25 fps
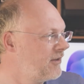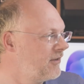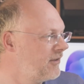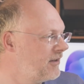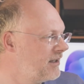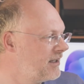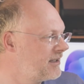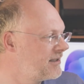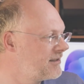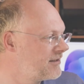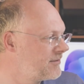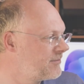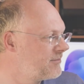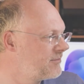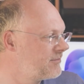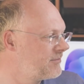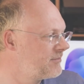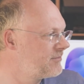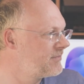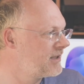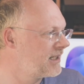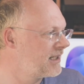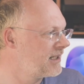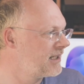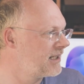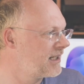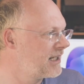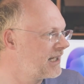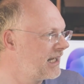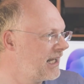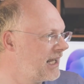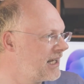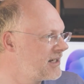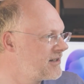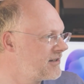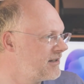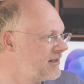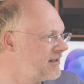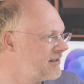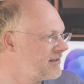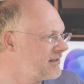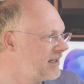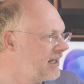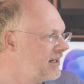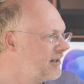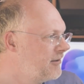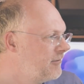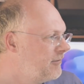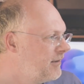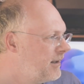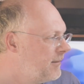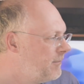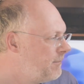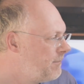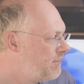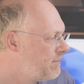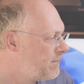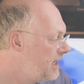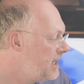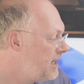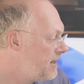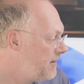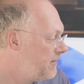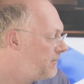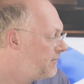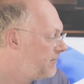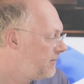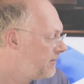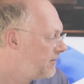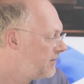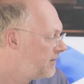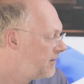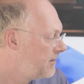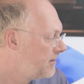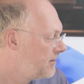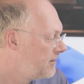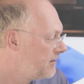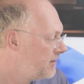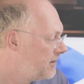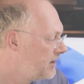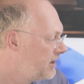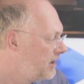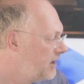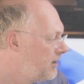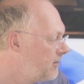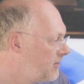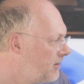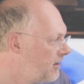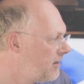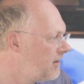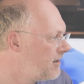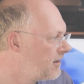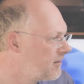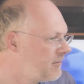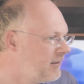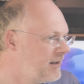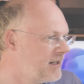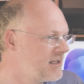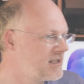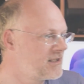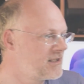on this particular collection. So if you can't quite